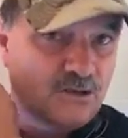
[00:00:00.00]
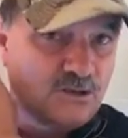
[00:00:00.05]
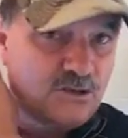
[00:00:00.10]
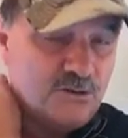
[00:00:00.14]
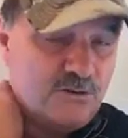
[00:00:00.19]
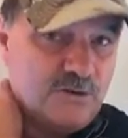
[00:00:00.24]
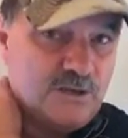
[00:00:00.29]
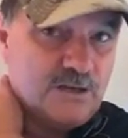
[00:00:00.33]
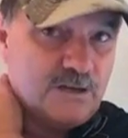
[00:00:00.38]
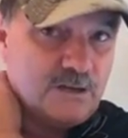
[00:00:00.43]

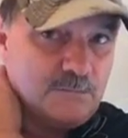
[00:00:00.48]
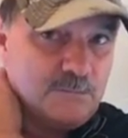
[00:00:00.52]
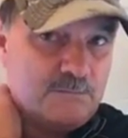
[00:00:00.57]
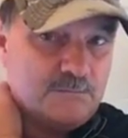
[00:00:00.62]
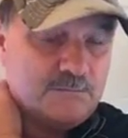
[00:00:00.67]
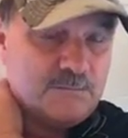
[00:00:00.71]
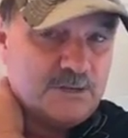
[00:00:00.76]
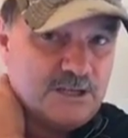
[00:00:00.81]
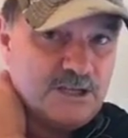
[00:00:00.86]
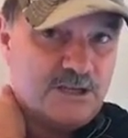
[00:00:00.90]
you hit
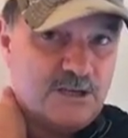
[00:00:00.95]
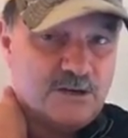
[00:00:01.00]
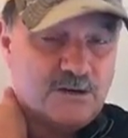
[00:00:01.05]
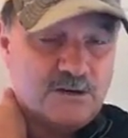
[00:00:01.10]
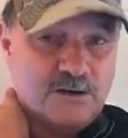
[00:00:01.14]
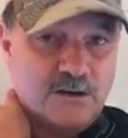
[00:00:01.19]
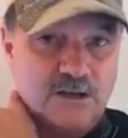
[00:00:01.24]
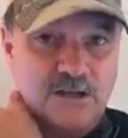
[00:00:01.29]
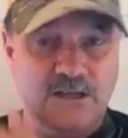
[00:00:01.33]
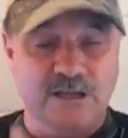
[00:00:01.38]
them
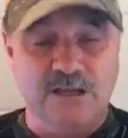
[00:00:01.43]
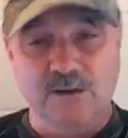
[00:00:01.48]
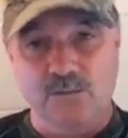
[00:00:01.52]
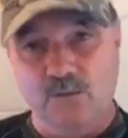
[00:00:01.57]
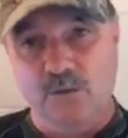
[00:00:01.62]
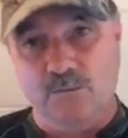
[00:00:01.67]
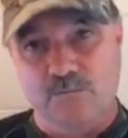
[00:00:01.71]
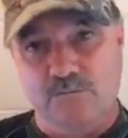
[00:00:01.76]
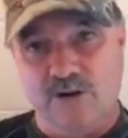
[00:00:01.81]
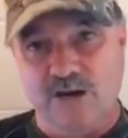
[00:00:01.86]
here, it
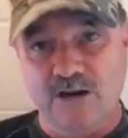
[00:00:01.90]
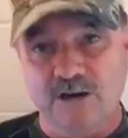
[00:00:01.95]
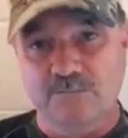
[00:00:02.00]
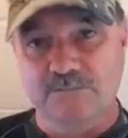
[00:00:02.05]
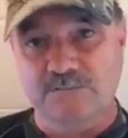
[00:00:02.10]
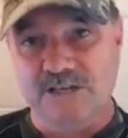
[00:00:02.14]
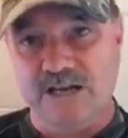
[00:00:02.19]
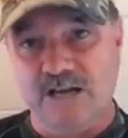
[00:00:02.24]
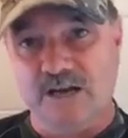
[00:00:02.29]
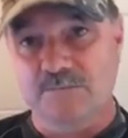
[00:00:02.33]
will bring
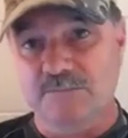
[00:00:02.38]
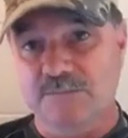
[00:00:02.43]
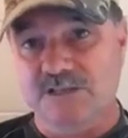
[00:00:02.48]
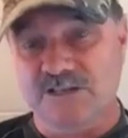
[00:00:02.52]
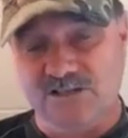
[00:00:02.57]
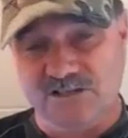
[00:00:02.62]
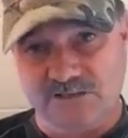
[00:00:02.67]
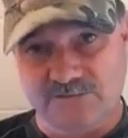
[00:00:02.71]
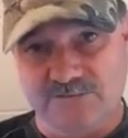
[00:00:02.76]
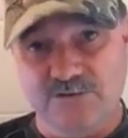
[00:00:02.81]
them down,
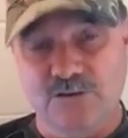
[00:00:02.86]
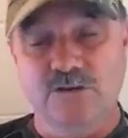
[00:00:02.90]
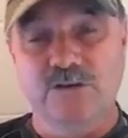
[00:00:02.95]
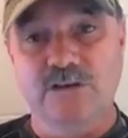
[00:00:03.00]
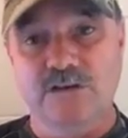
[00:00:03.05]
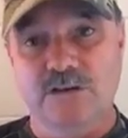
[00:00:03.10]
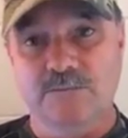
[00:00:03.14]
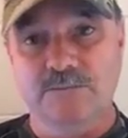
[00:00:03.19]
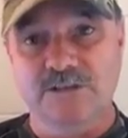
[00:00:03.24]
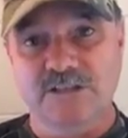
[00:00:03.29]
because if you
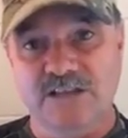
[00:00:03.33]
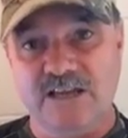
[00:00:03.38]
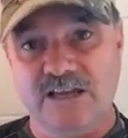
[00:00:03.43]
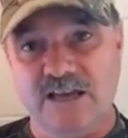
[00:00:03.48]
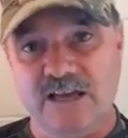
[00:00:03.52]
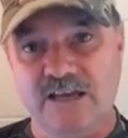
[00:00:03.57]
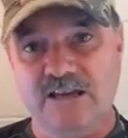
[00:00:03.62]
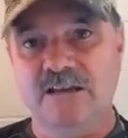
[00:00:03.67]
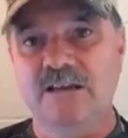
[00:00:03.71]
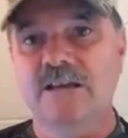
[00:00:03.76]
hit them in the
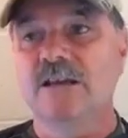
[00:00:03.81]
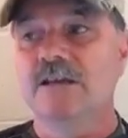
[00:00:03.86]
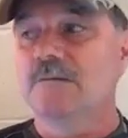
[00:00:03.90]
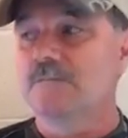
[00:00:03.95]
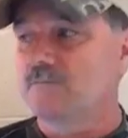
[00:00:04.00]
head,